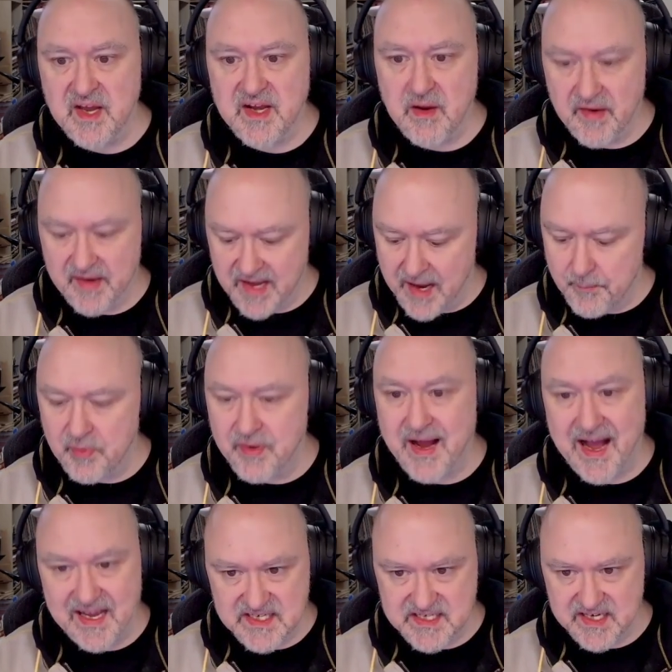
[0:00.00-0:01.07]
Now I can't
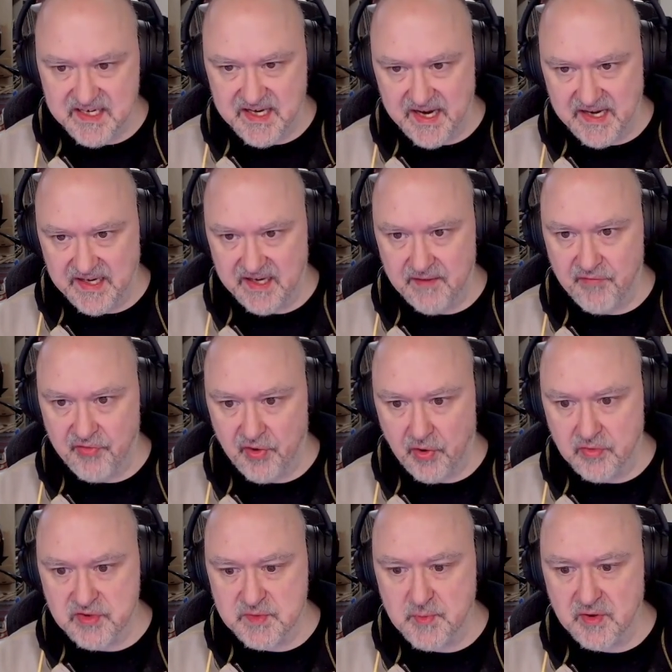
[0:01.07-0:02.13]
put eight in any of
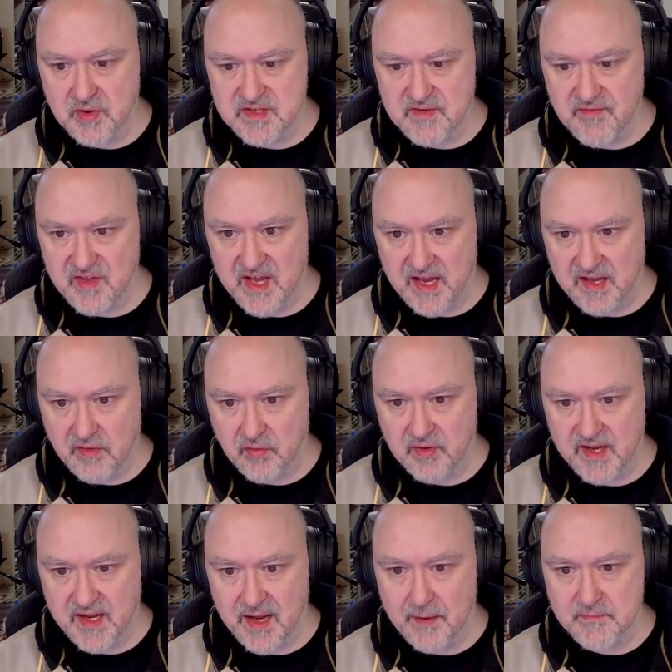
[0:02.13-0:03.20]
those because of the eight
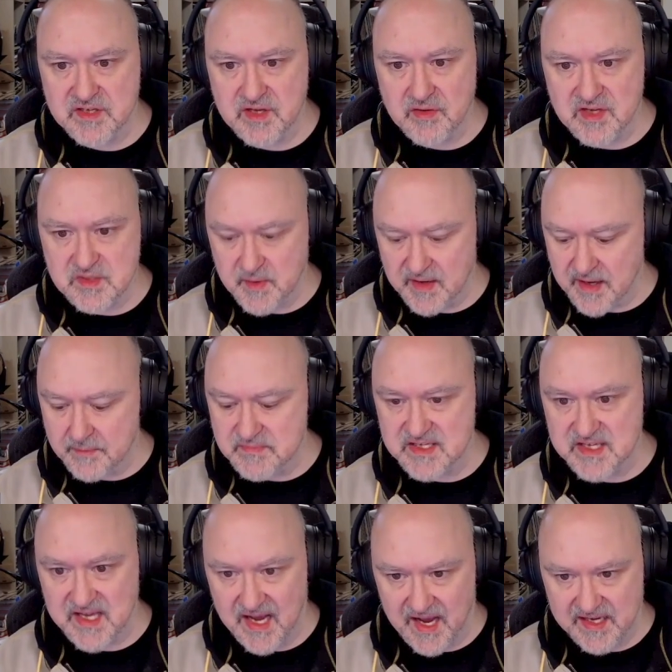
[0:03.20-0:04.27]
looking up. So this becomes
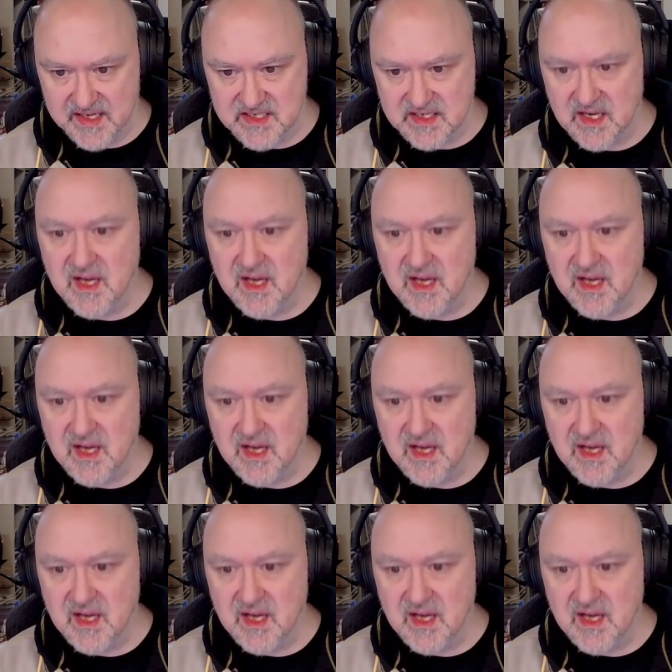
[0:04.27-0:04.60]
the eight.